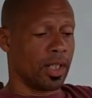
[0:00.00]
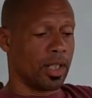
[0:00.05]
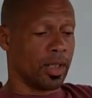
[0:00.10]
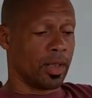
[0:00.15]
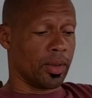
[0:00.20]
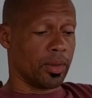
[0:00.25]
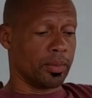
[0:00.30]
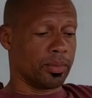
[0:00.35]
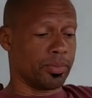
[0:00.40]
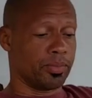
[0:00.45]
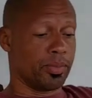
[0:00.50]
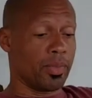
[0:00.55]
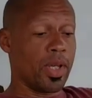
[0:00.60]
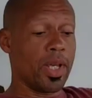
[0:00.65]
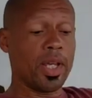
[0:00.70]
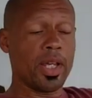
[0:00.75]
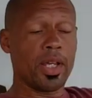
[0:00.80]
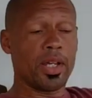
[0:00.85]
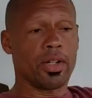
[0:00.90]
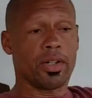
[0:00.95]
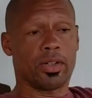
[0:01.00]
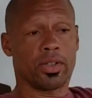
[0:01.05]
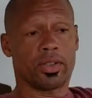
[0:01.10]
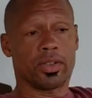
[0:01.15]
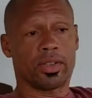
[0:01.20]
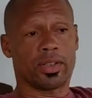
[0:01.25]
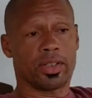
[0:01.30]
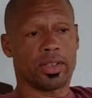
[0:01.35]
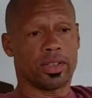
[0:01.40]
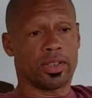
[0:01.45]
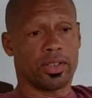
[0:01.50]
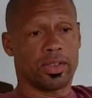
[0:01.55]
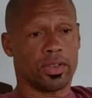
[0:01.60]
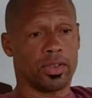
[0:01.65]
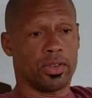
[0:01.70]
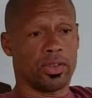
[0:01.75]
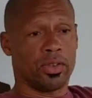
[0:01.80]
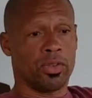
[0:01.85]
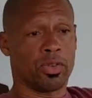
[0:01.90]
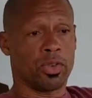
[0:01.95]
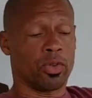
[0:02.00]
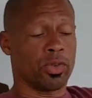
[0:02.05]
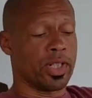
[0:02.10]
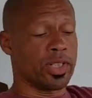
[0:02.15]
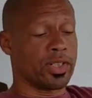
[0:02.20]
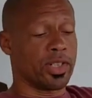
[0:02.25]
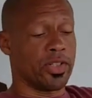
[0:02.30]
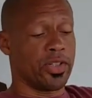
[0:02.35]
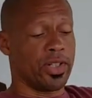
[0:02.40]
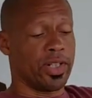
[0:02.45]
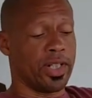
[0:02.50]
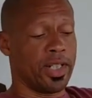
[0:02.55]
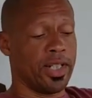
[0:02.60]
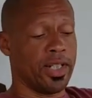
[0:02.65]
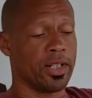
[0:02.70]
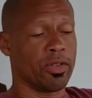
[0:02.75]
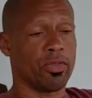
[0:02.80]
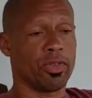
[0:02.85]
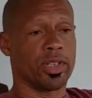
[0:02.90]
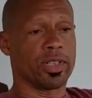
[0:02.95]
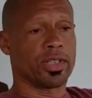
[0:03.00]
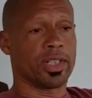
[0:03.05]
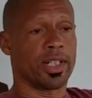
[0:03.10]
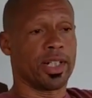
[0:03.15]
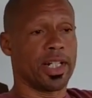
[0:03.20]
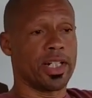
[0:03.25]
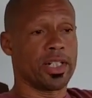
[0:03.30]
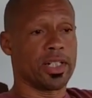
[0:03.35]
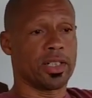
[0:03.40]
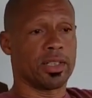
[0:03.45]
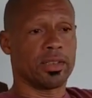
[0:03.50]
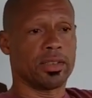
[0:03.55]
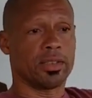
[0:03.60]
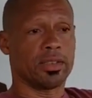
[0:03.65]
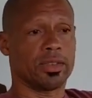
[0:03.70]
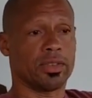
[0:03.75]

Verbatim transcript: uh, here you don't necessarily need a real estate agent.